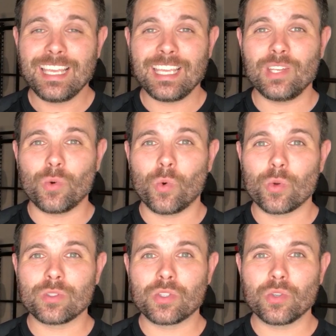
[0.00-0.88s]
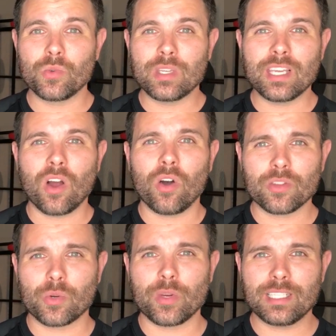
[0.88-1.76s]
in order to get all
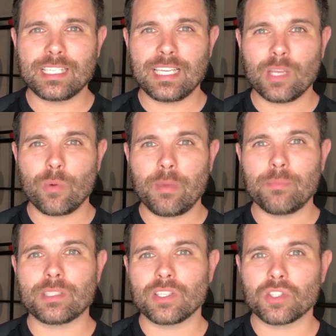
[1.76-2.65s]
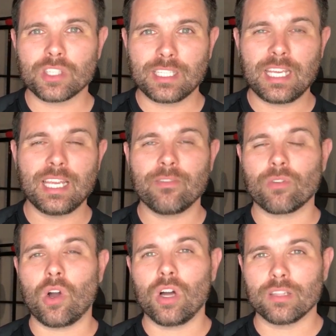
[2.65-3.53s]
the creatine that we may potentially need
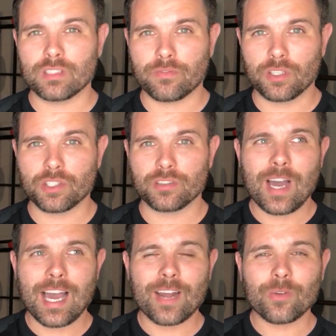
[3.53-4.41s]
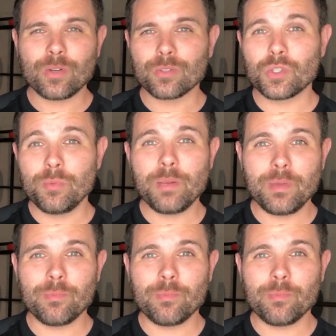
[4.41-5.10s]
for all of its function. I don't know too many